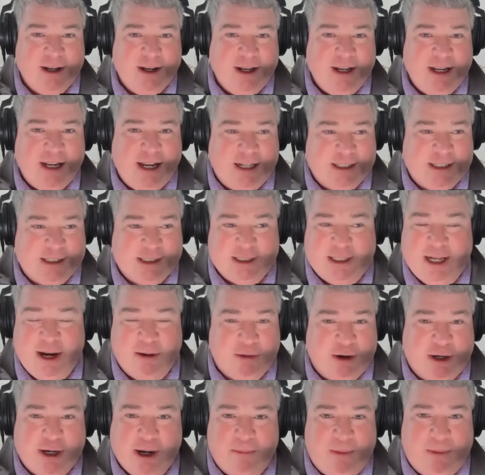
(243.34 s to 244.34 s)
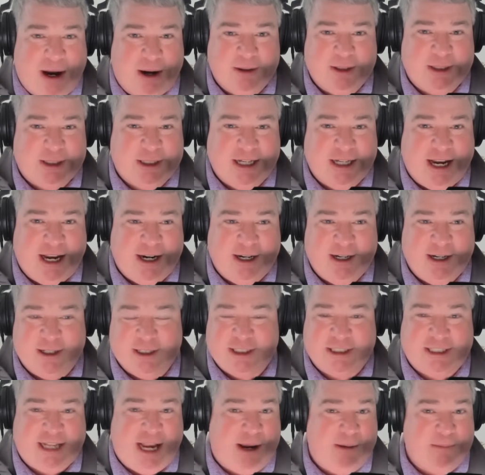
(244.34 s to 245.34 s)
He hasn't ever come out and said in a
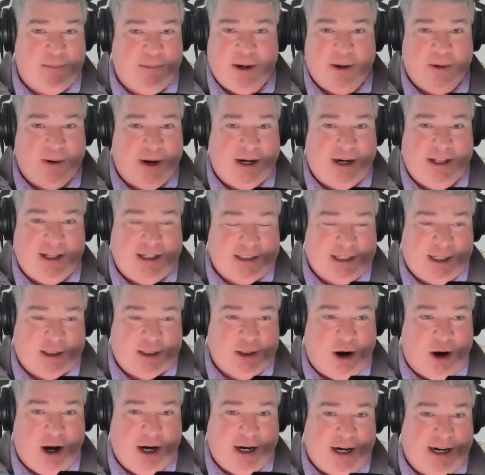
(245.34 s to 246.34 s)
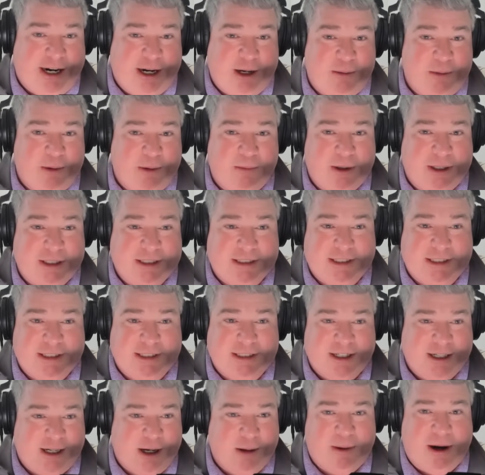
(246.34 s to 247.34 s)
statement or anything. He's not talking to anyone, but he
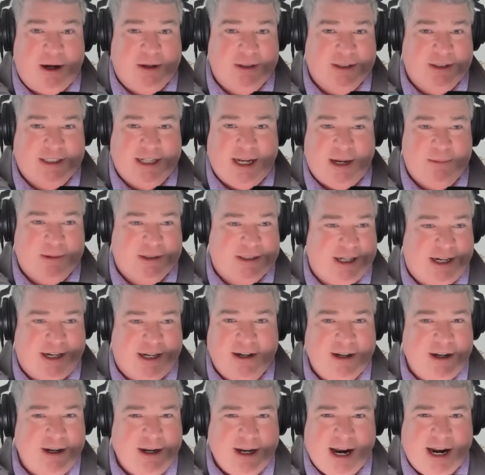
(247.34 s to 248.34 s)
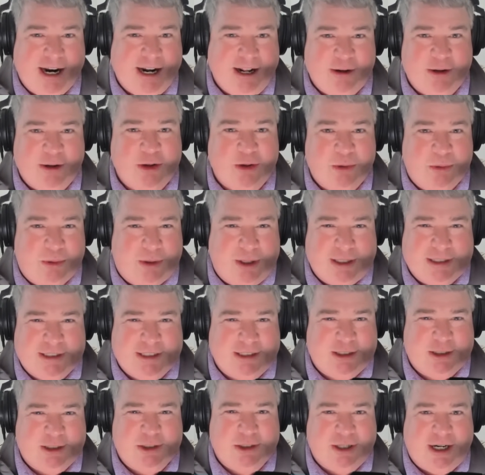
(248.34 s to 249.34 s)
didn't come out in statement saying, I didn't do this.
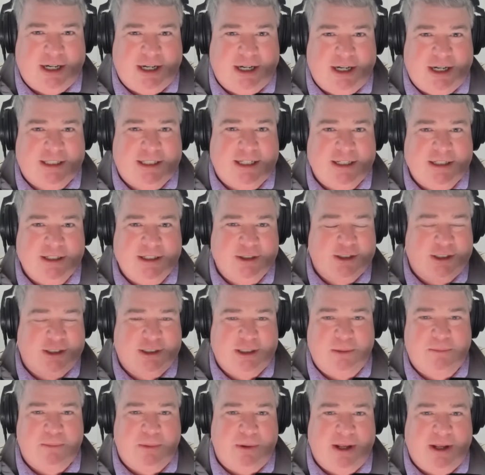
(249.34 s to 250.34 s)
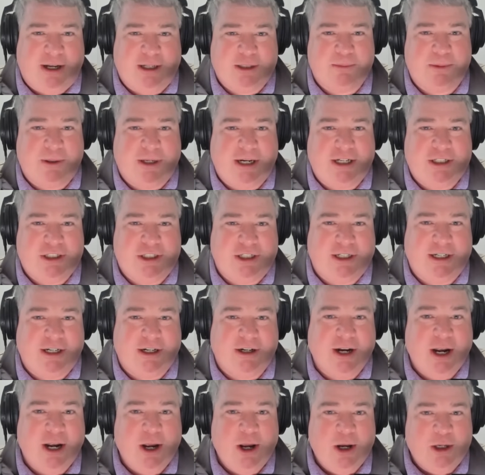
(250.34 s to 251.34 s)
This is crazy. There's a simple explanation here.
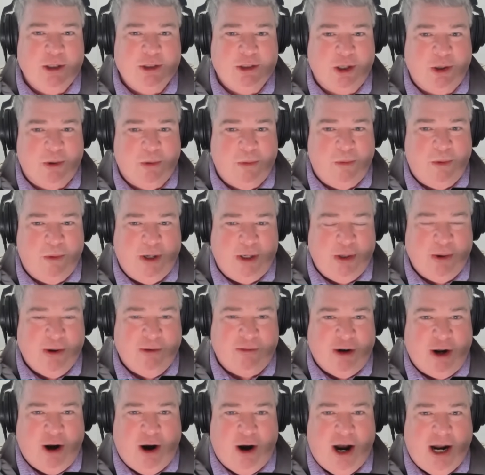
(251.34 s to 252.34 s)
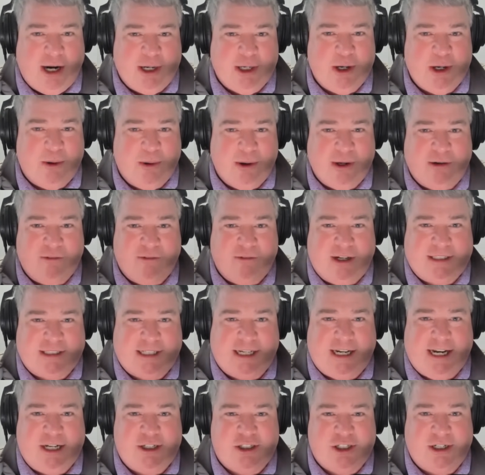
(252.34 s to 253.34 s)
So when you have an ongoing
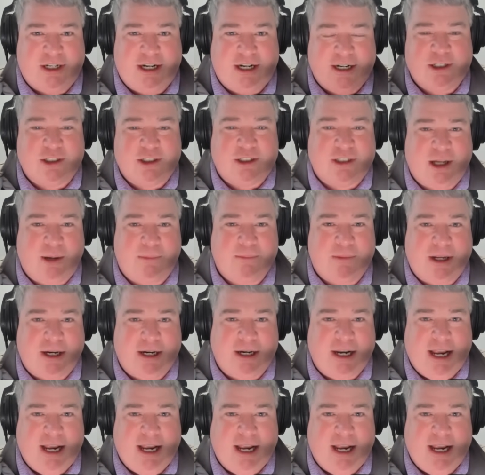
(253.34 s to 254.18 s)
investigation into something,